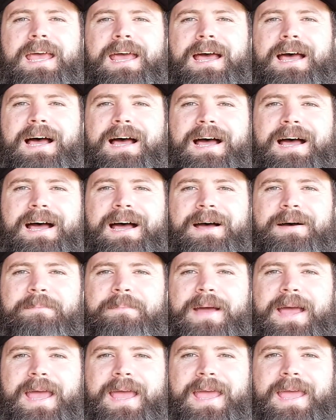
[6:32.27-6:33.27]

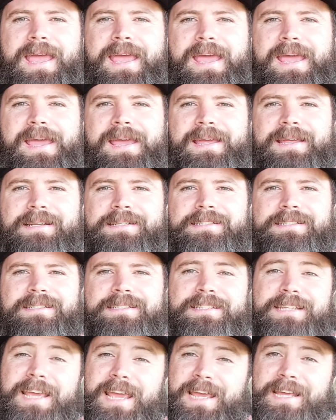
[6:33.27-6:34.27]
And
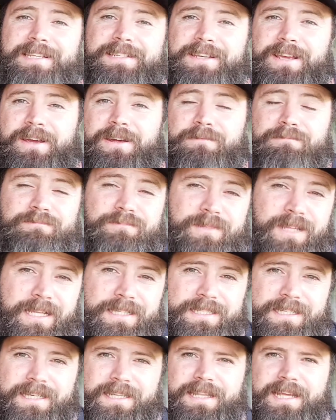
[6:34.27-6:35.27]
yeah, so
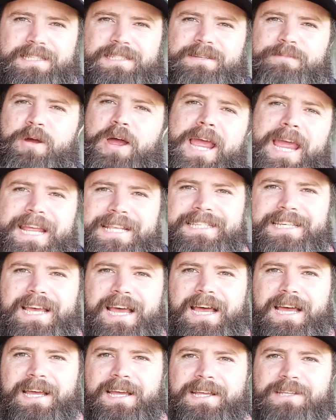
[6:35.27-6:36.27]
that's it. That's my answer.
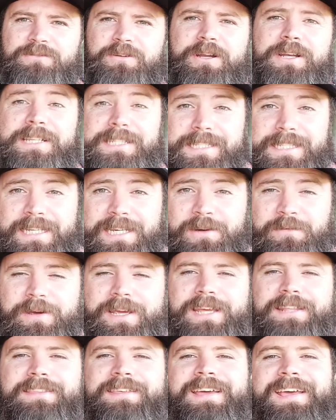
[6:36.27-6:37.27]
That's what I'm going to stick
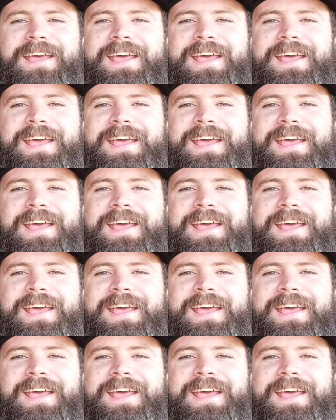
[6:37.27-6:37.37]
with.